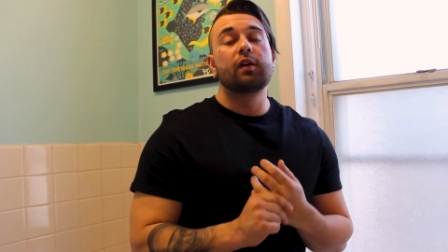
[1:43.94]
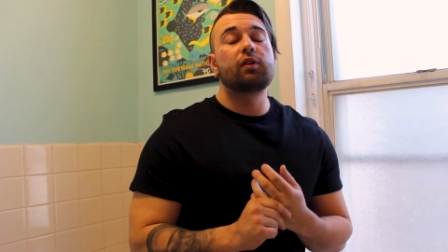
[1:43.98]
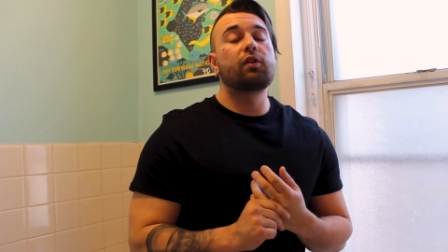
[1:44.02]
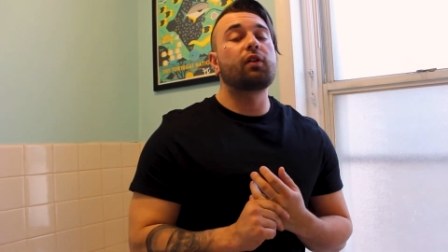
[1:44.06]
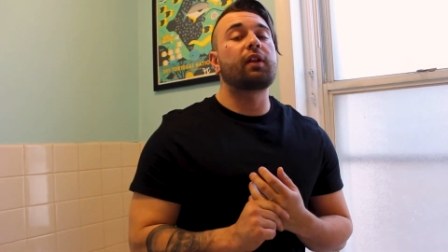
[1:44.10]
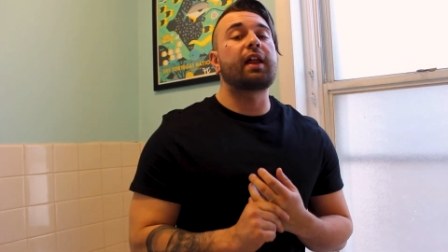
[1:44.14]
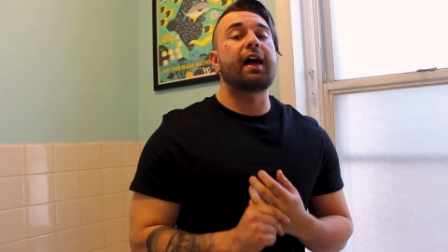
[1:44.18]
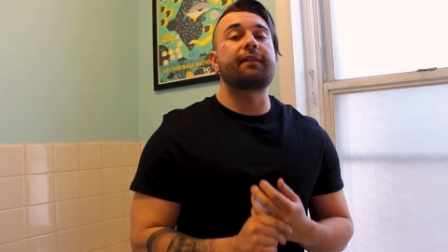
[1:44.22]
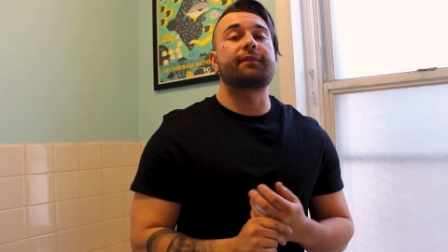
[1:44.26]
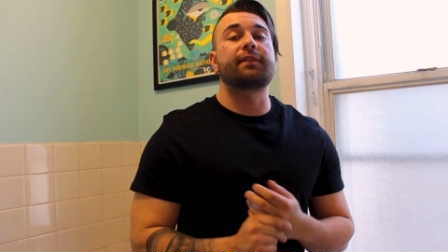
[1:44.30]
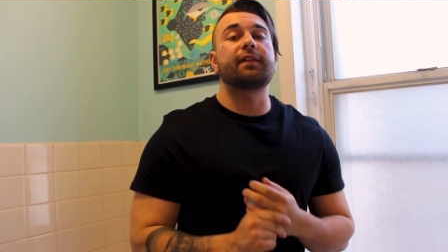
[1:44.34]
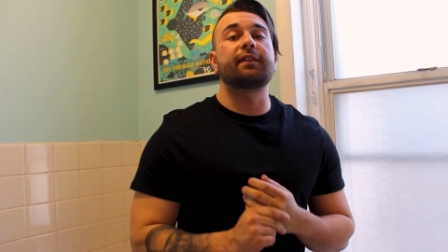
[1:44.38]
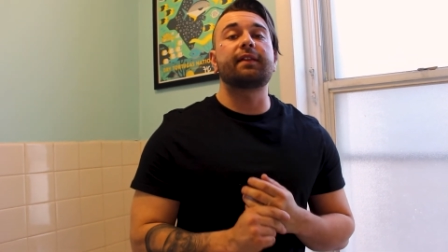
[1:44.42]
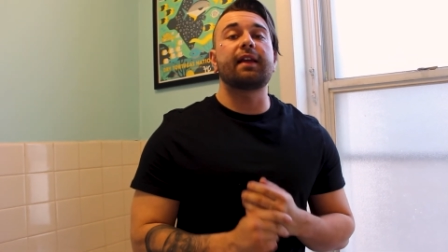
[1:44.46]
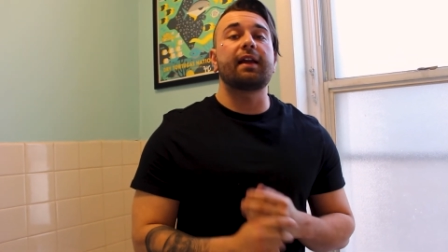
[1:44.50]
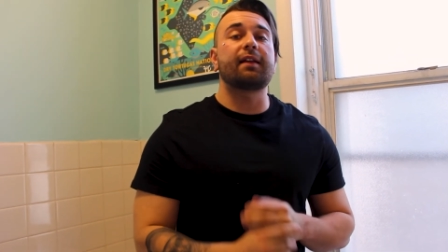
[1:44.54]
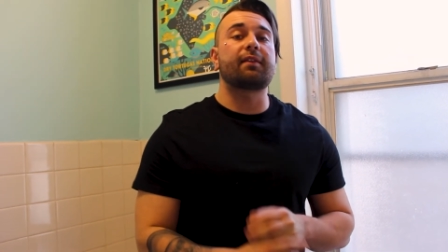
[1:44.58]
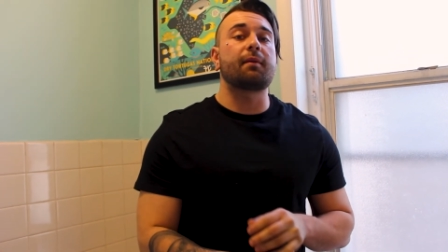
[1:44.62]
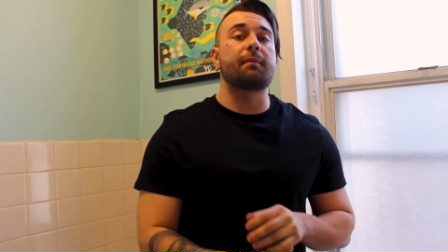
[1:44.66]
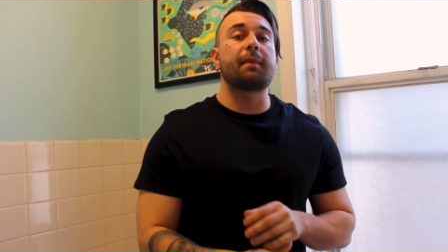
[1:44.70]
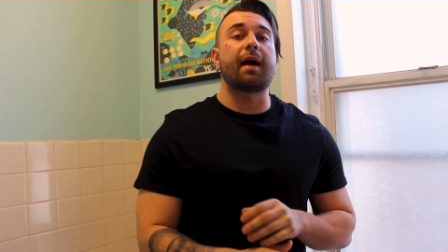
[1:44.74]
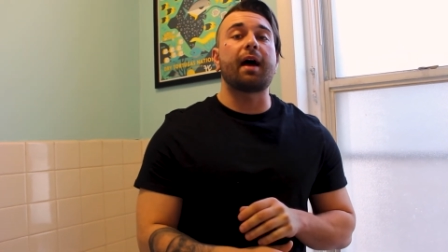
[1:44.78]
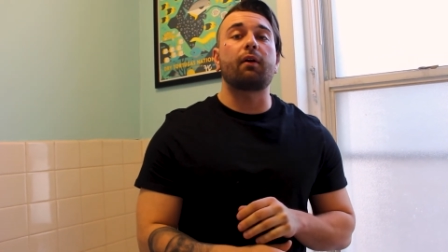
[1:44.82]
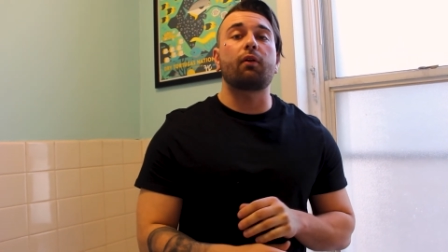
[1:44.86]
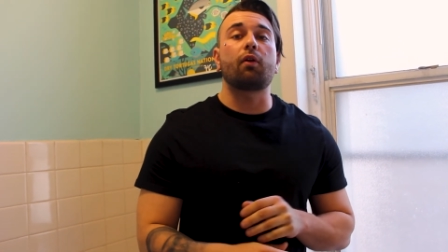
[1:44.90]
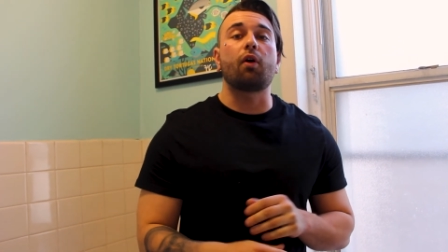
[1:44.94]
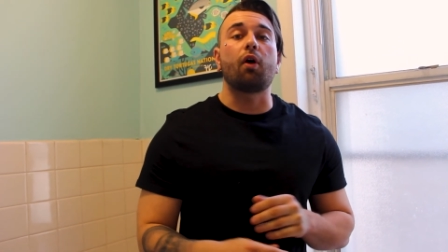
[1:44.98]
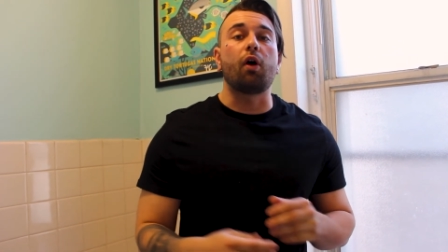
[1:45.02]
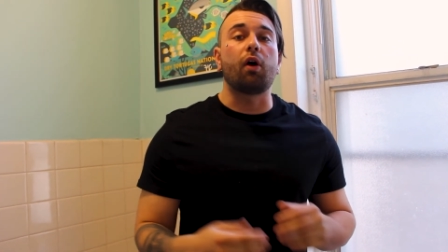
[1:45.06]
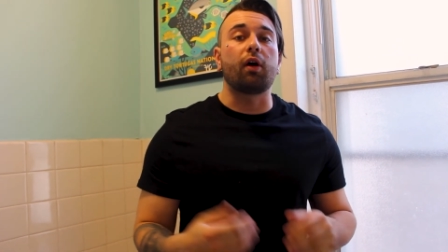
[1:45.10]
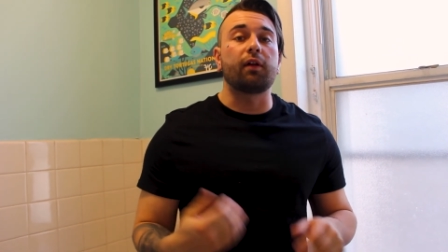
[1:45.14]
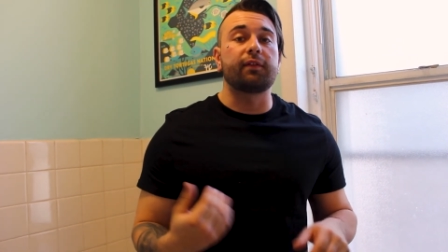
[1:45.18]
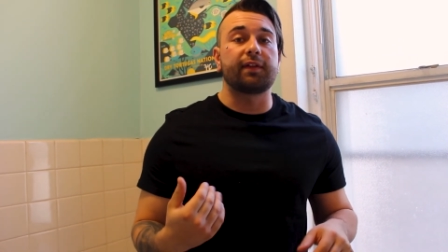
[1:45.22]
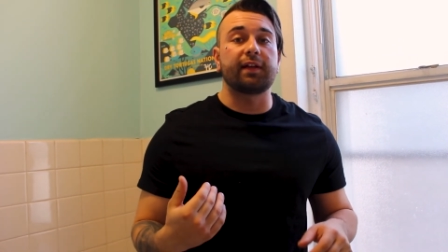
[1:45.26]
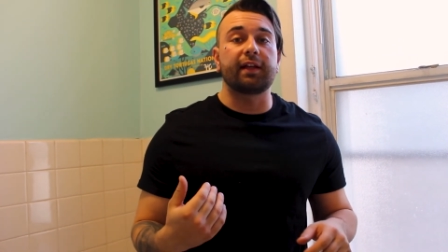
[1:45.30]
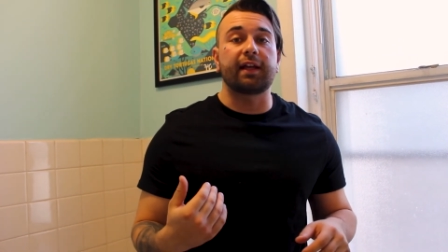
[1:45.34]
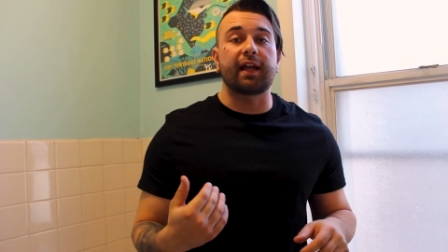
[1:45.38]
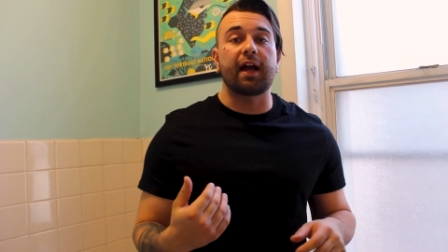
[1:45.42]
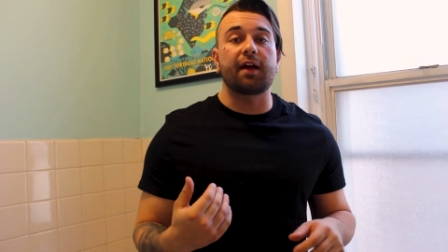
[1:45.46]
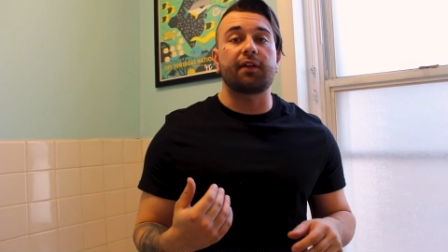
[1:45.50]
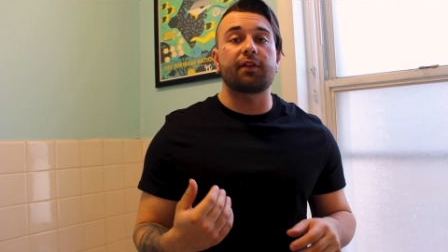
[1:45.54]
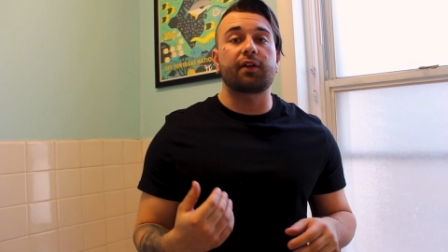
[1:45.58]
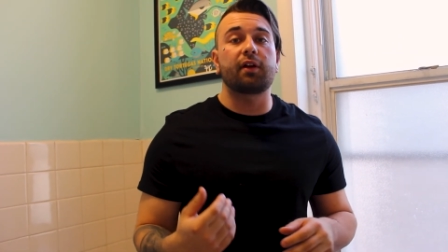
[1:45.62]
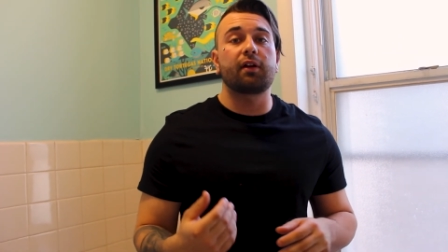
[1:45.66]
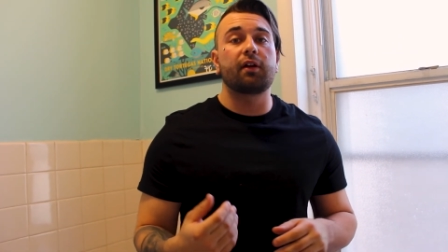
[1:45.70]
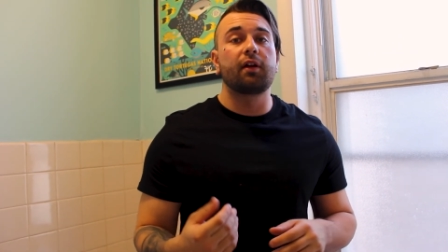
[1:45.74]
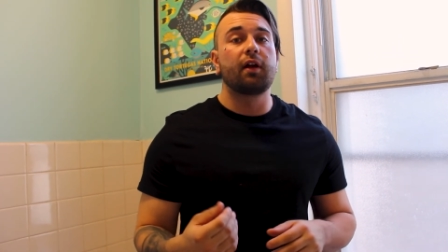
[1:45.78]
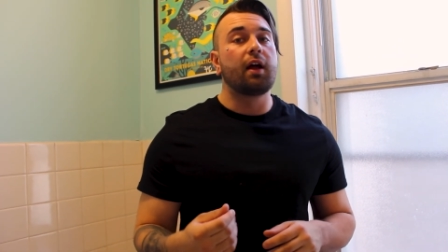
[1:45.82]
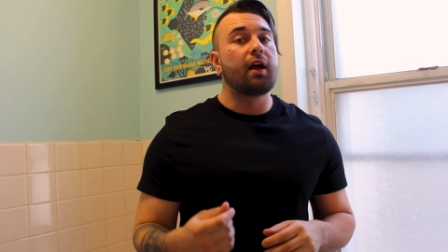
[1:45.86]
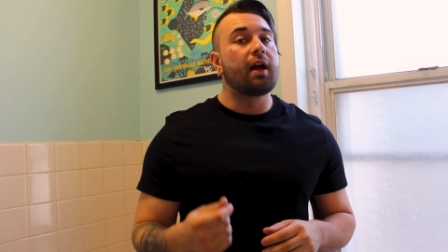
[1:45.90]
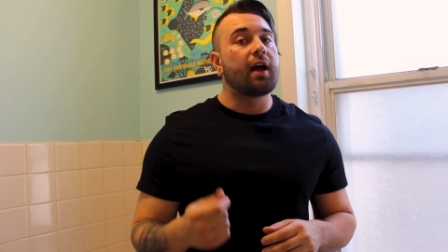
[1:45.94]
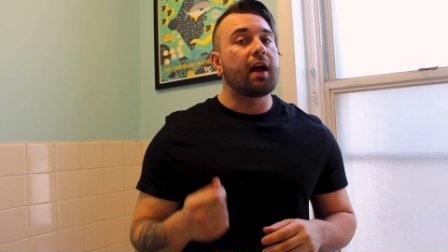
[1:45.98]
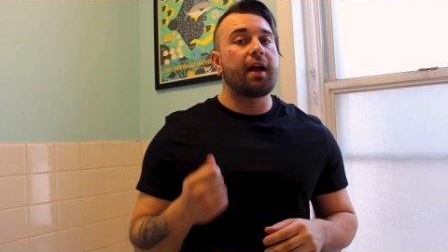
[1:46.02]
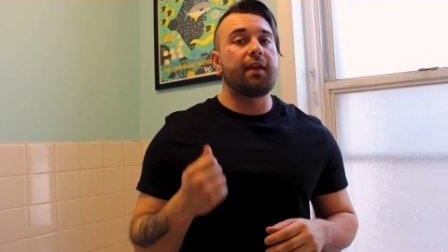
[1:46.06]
you'll have to take them out altogether